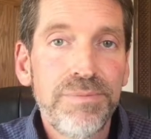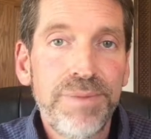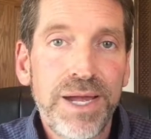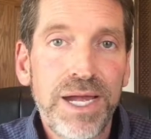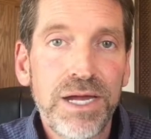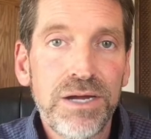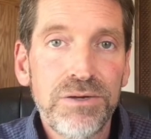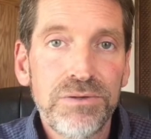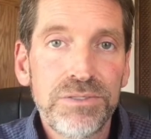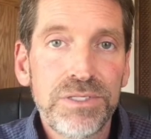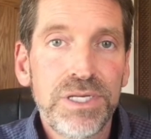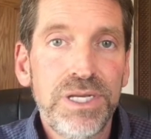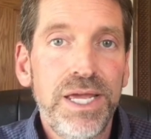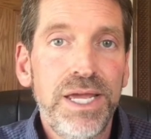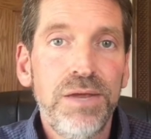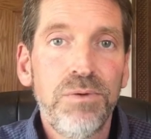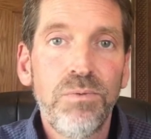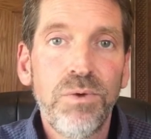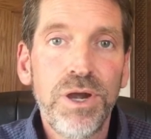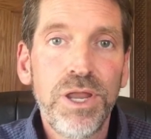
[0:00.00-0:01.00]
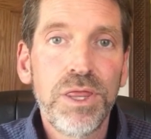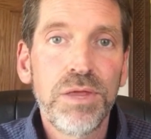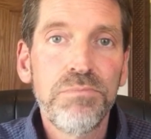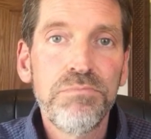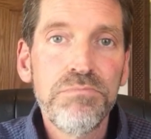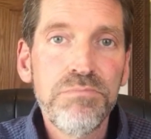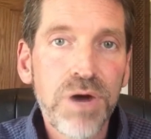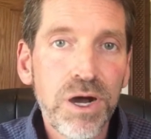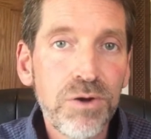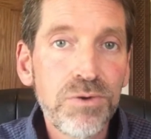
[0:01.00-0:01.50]
about today one of the
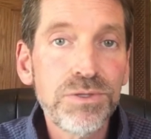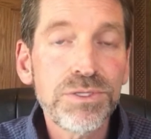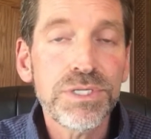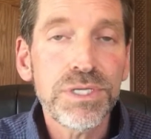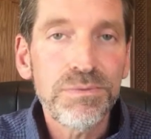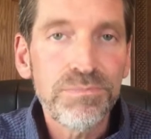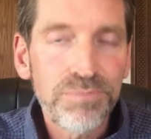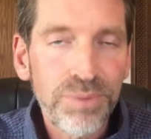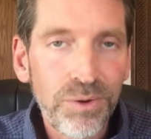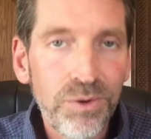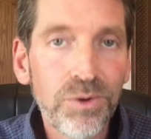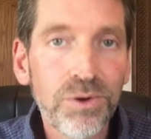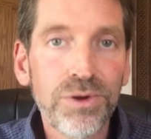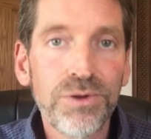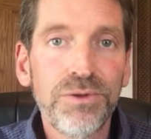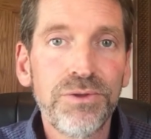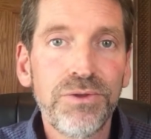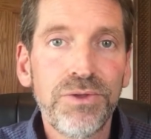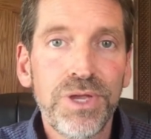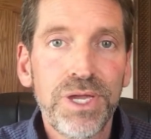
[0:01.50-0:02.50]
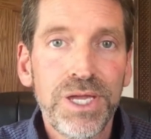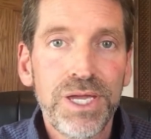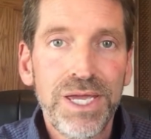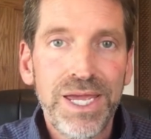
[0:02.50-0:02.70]
most important